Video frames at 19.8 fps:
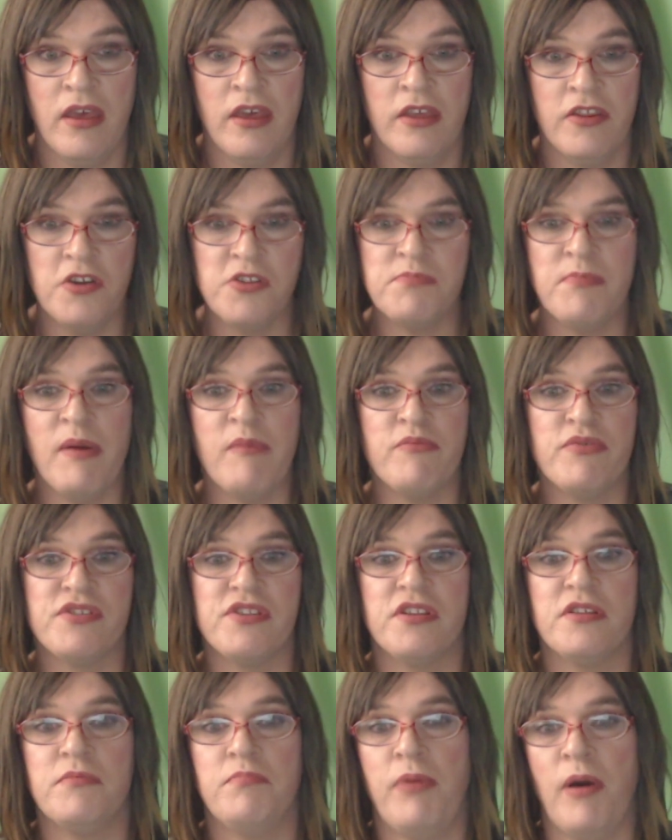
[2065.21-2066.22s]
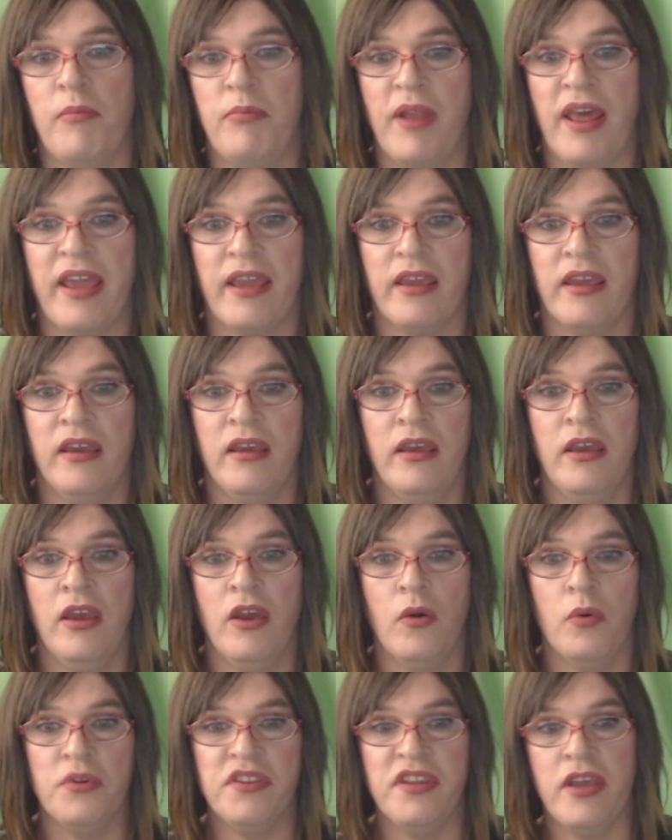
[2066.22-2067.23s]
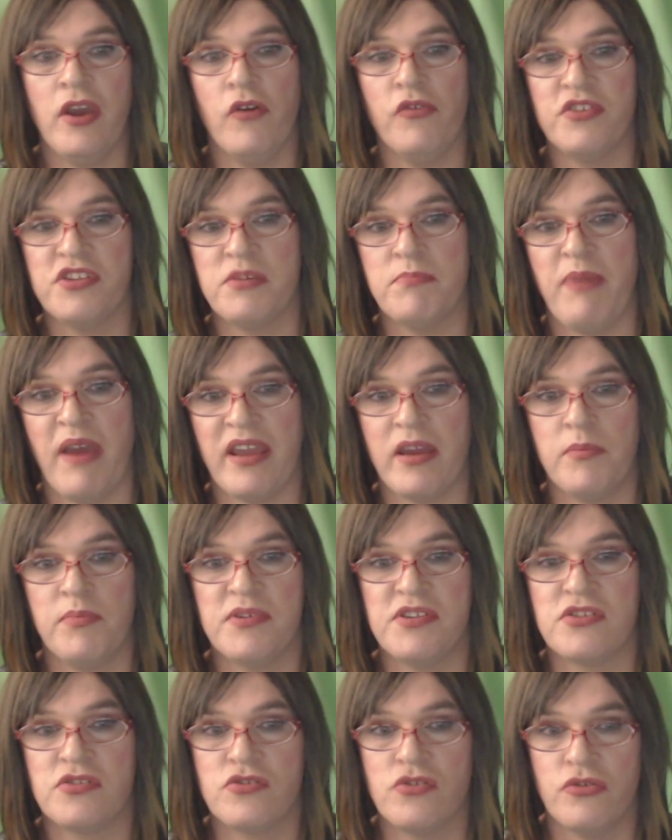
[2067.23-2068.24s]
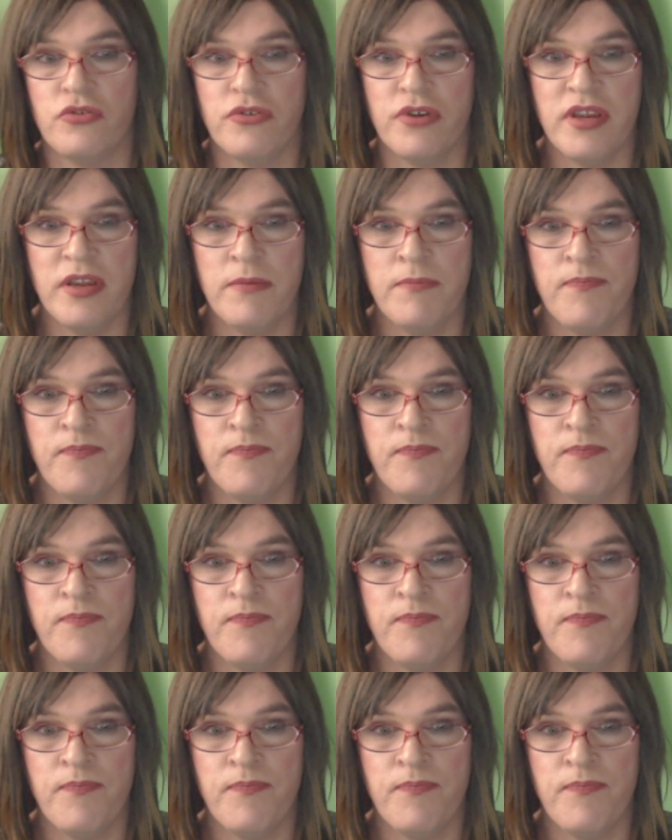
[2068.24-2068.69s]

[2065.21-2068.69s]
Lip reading: Those members of the public, wouldn't they offer to back up his story?